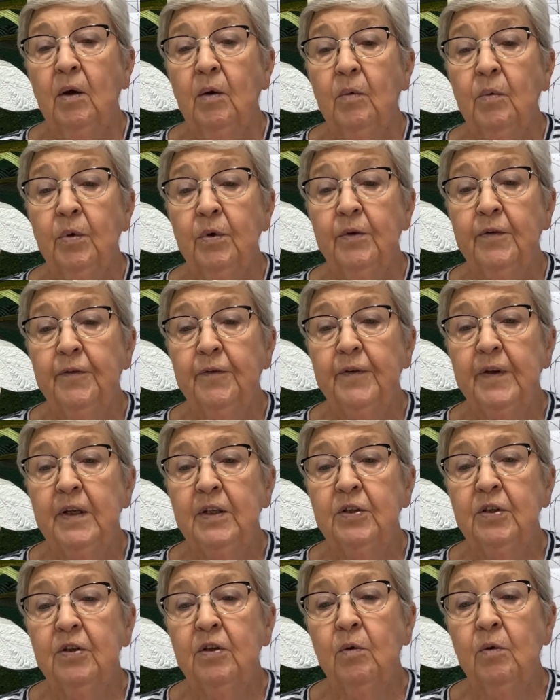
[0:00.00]
would
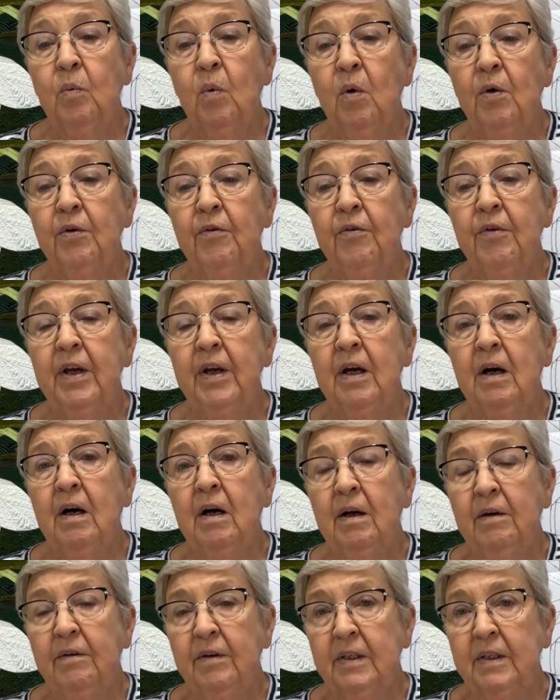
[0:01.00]
feature the wandering
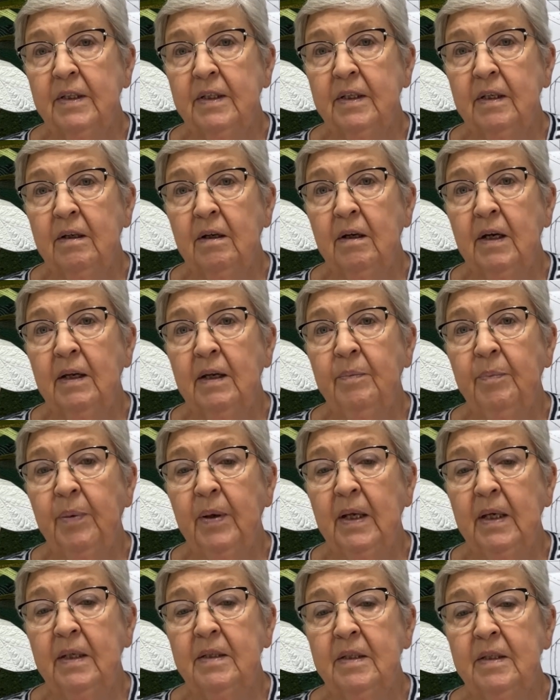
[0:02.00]
iris that I had
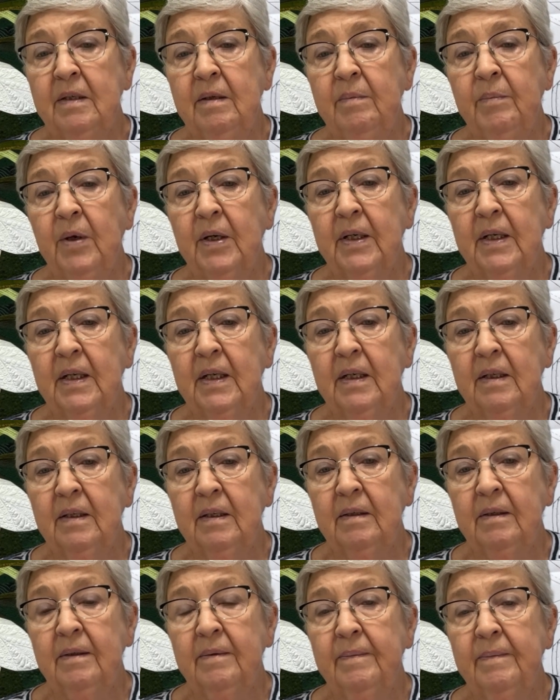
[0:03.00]
planted in my
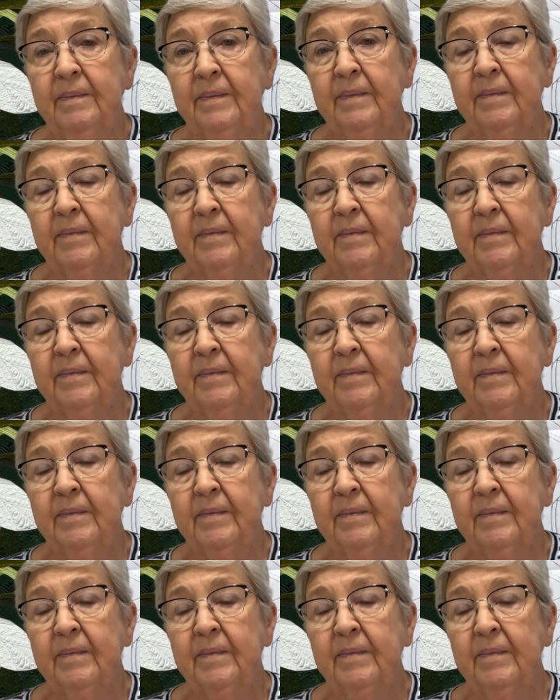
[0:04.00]
garden.